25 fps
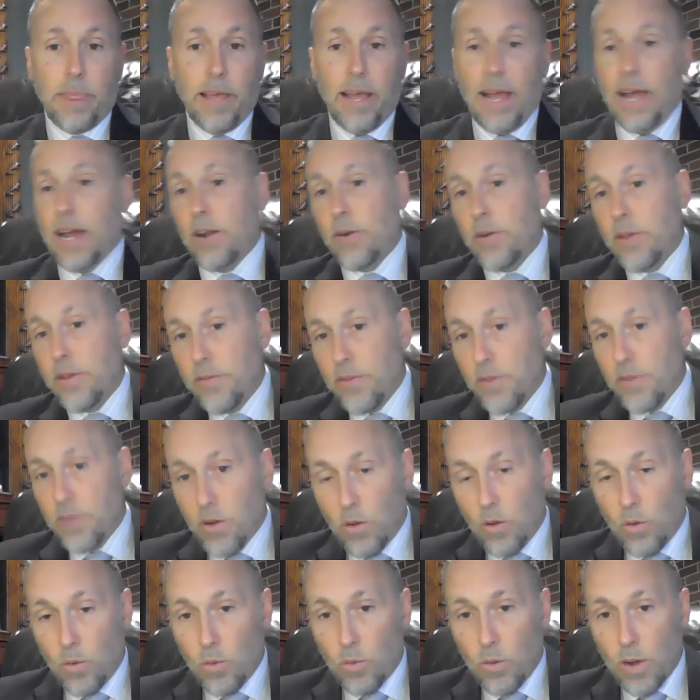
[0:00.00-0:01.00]
I don't even
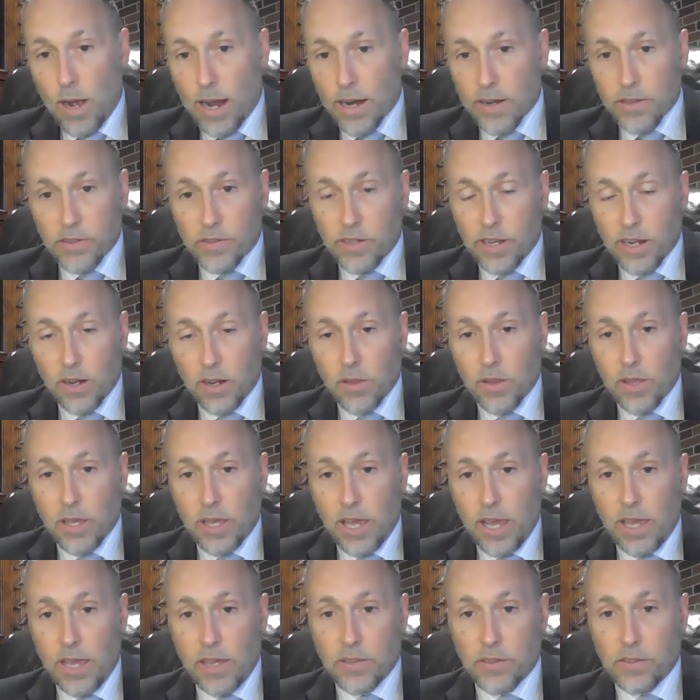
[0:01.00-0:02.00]
know how to settle the
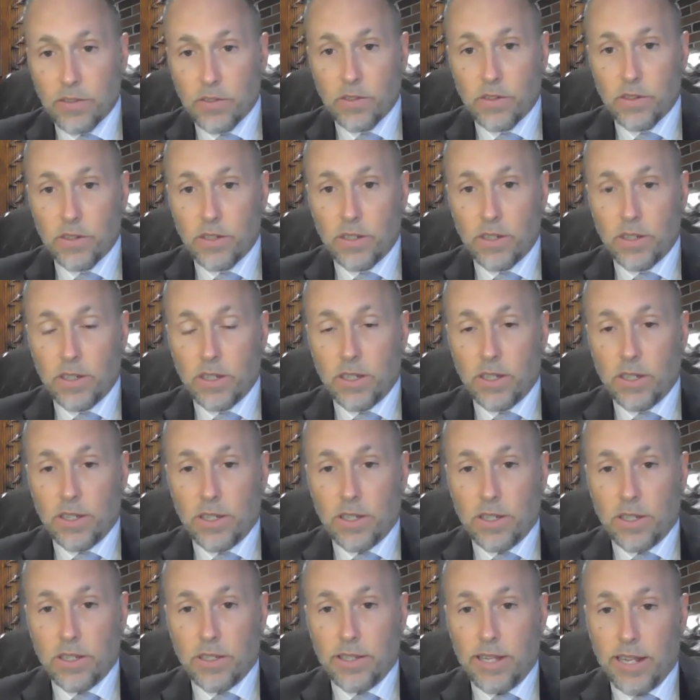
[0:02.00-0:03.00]
case.
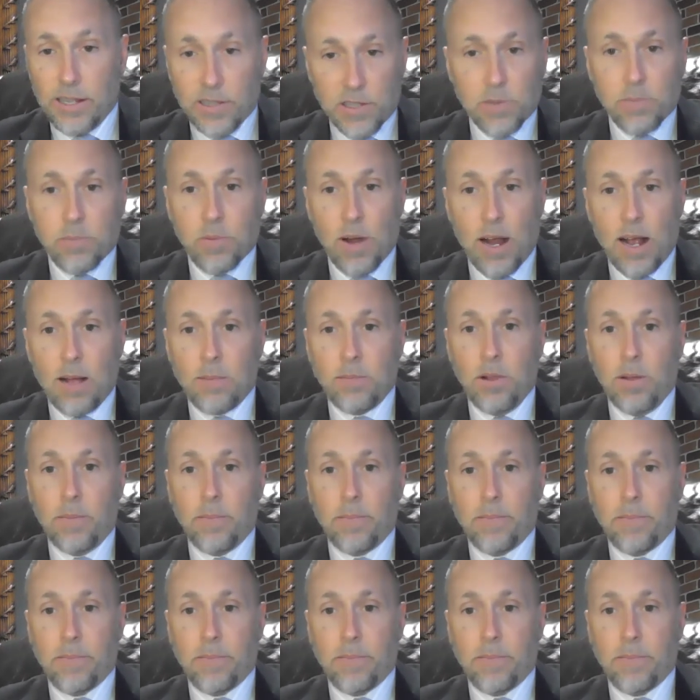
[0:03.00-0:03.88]
That's a problem.